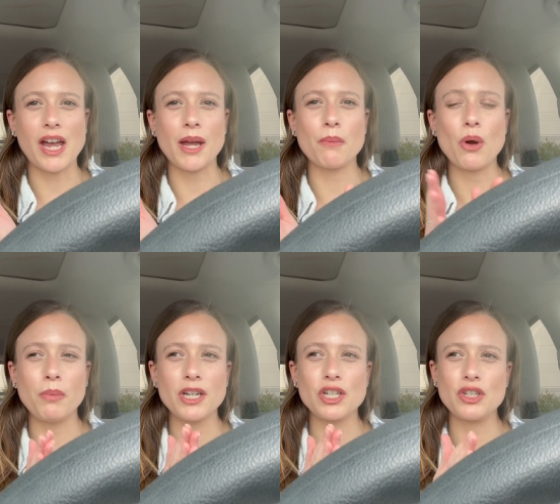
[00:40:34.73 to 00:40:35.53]
I'm
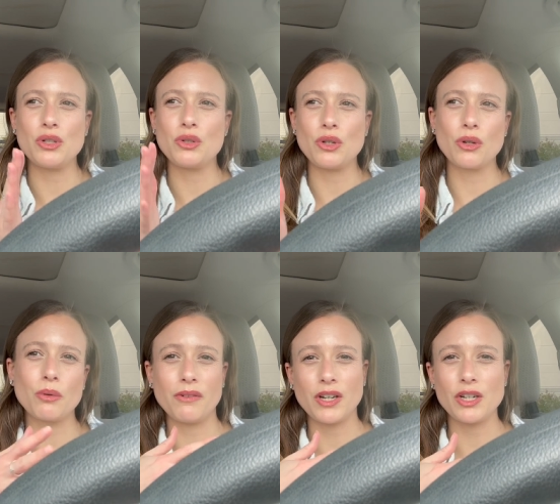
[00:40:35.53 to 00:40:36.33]
hoping to do two to
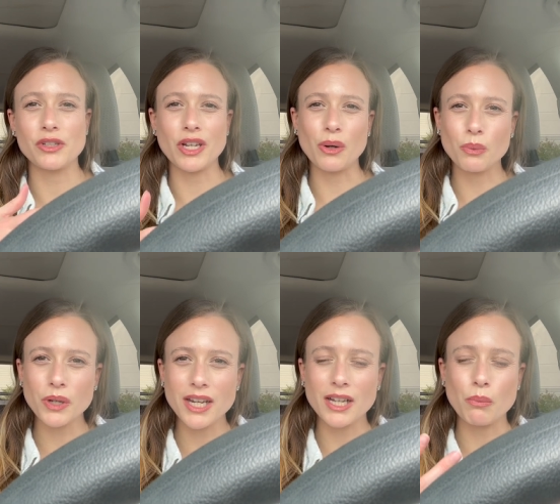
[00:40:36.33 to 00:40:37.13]
three videos a
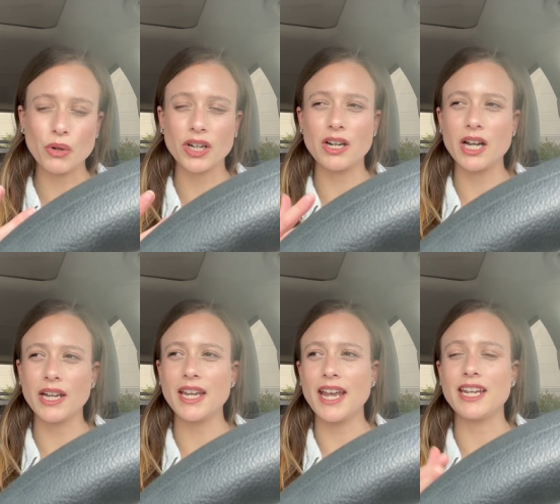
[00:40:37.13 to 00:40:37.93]
week. I'm working on
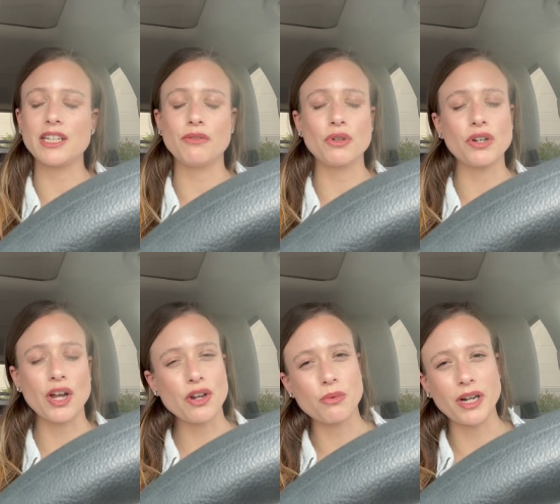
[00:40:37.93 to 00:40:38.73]
it. And if you're
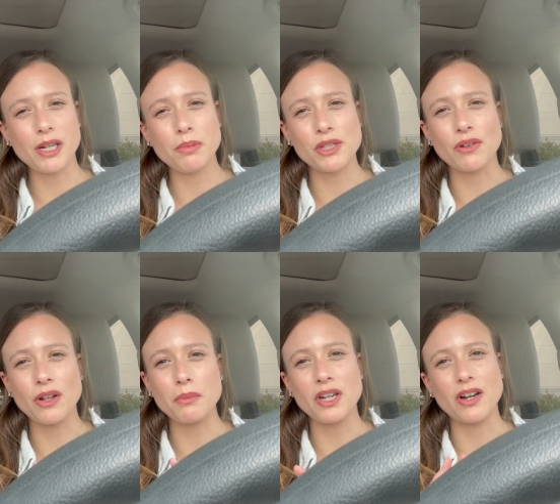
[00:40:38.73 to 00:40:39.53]
not already, please
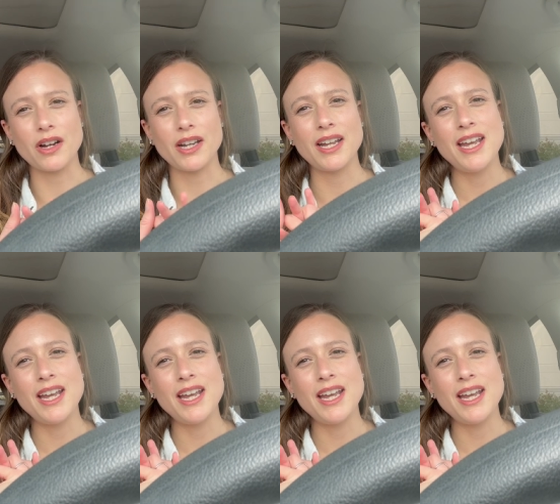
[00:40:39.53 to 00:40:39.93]
follow me on